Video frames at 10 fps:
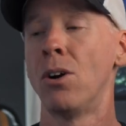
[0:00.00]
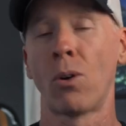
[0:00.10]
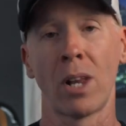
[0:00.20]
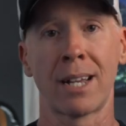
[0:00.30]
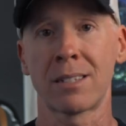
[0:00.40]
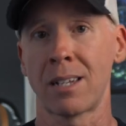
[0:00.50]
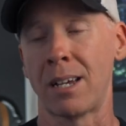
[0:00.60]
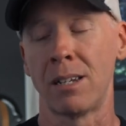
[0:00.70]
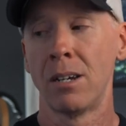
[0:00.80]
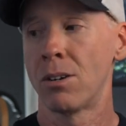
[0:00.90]
or like I
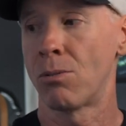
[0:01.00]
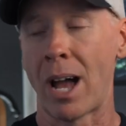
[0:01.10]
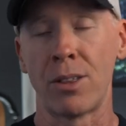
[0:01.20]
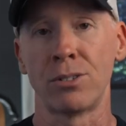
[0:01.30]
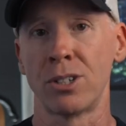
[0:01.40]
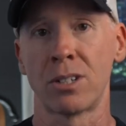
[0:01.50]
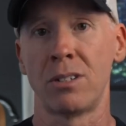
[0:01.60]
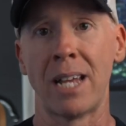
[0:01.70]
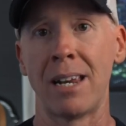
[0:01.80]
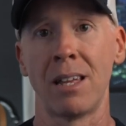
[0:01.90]
said, rather
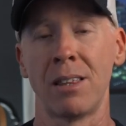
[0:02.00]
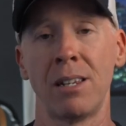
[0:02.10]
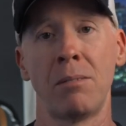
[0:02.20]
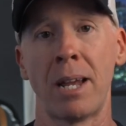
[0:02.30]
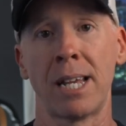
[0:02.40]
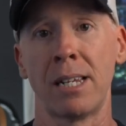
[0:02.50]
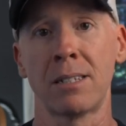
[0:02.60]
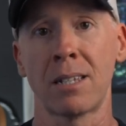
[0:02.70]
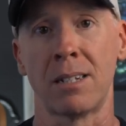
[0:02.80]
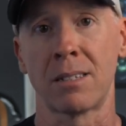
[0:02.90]
just data that didn't make any
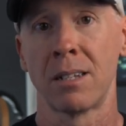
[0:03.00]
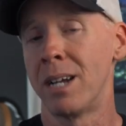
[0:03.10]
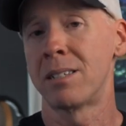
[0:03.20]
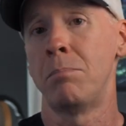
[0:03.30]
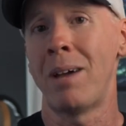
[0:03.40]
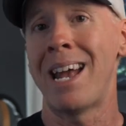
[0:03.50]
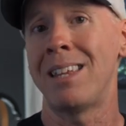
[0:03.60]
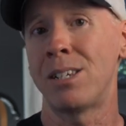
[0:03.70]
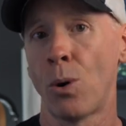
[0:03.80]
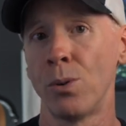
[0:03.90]
sense. Because in May,
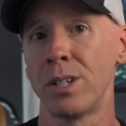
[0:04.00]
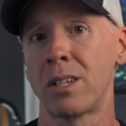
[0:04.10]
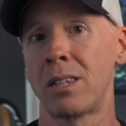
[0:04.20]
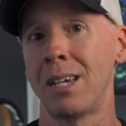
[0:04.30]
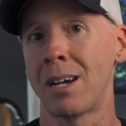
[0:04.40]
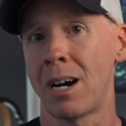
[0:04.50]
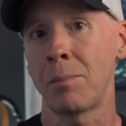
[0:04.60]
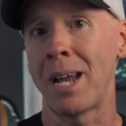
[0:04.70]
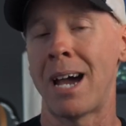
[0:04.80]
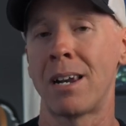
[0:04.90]
they told us that the
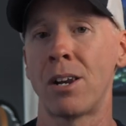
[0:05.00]
economy added